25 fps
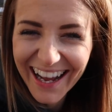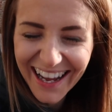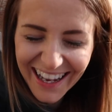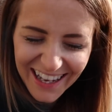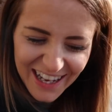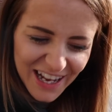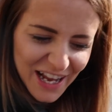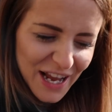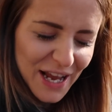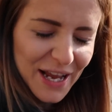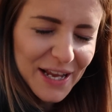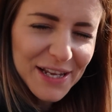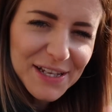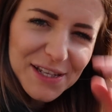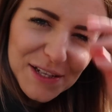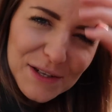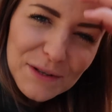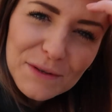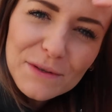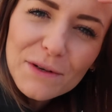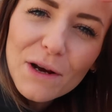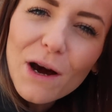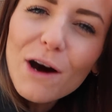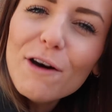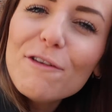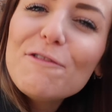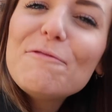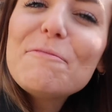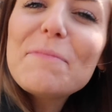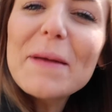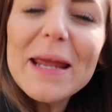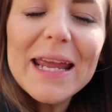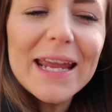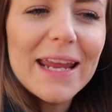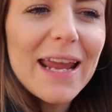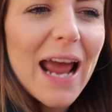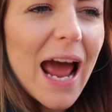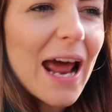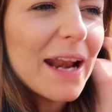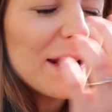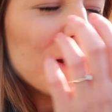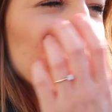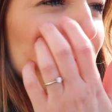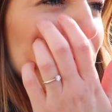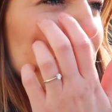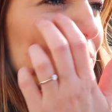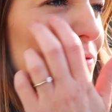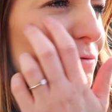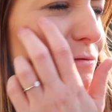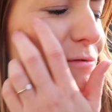it's called Offbeat and
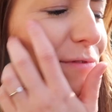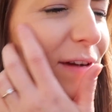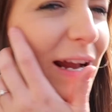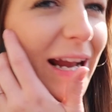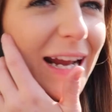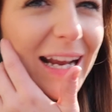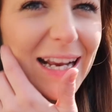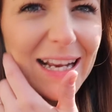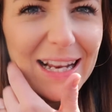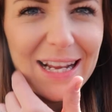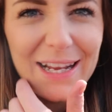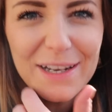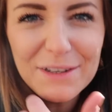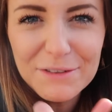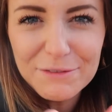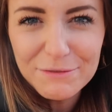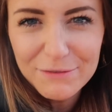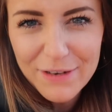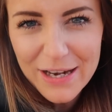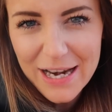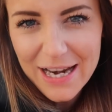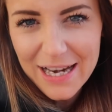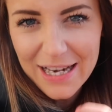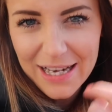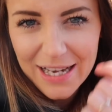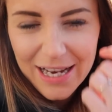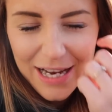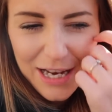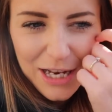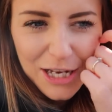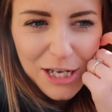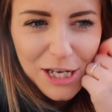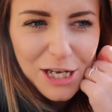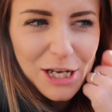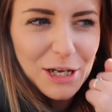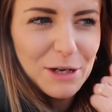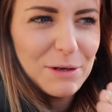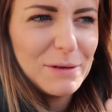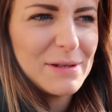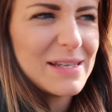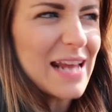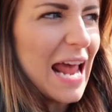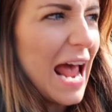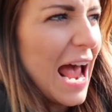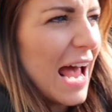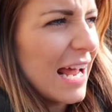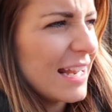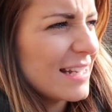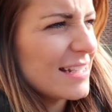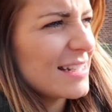it was really, really cute.
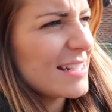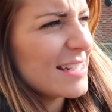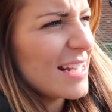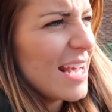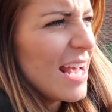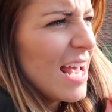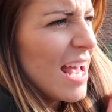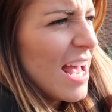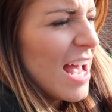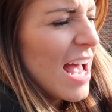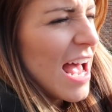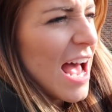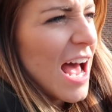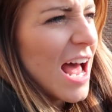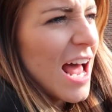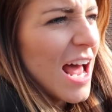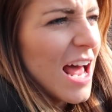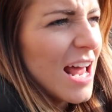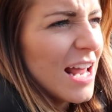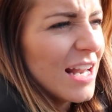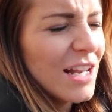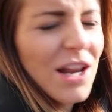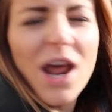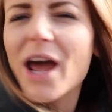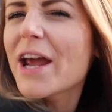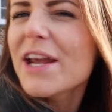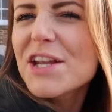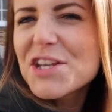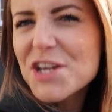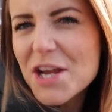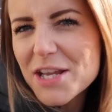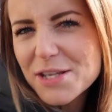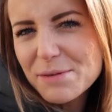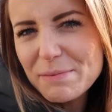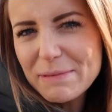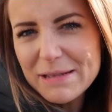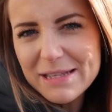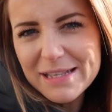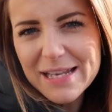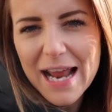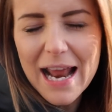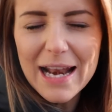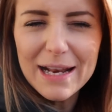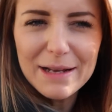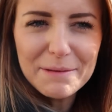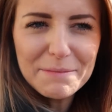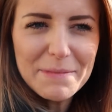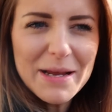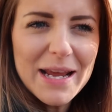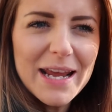And like Jess was
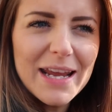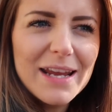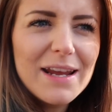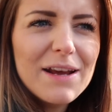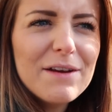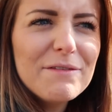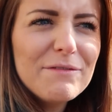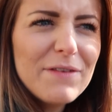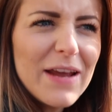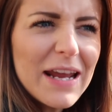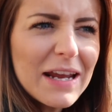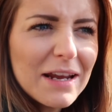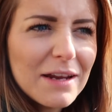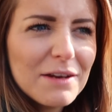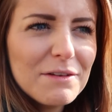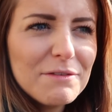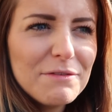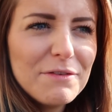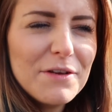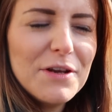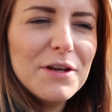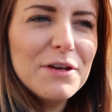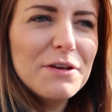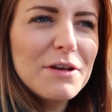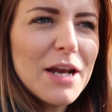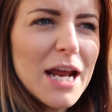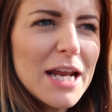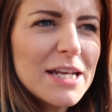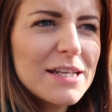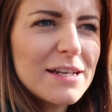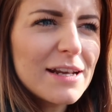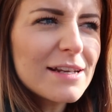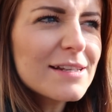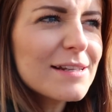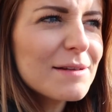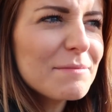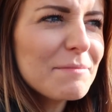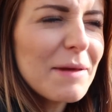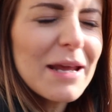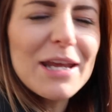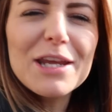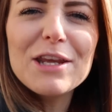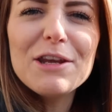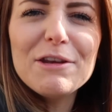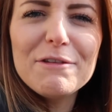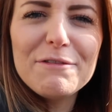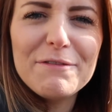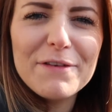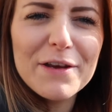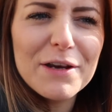telling me, vegan food doesn't
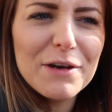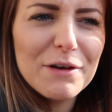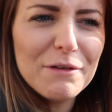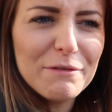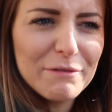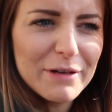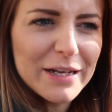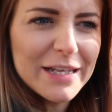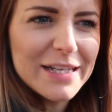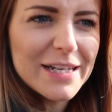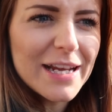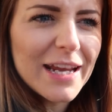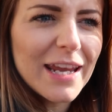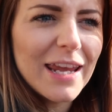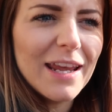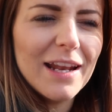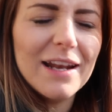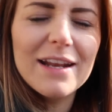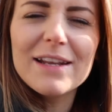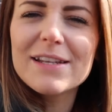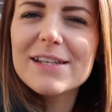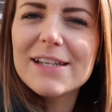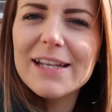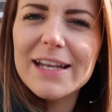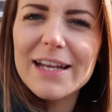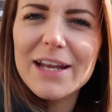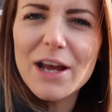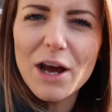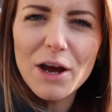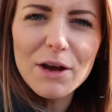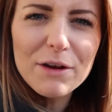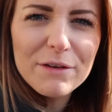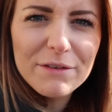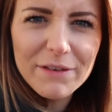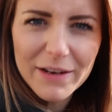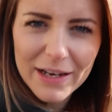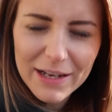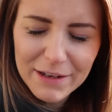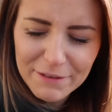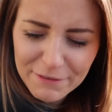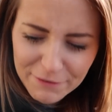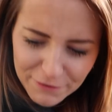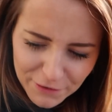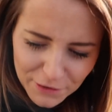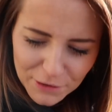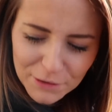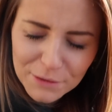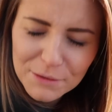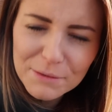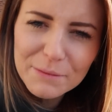make you feel ridiculously overly
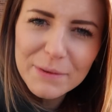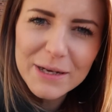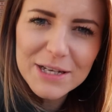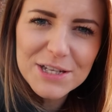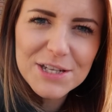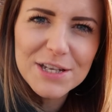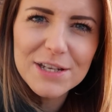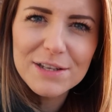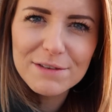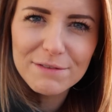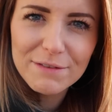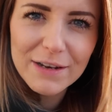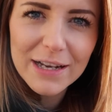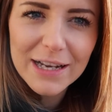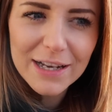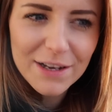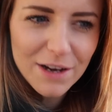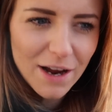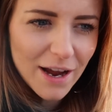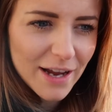full, which is really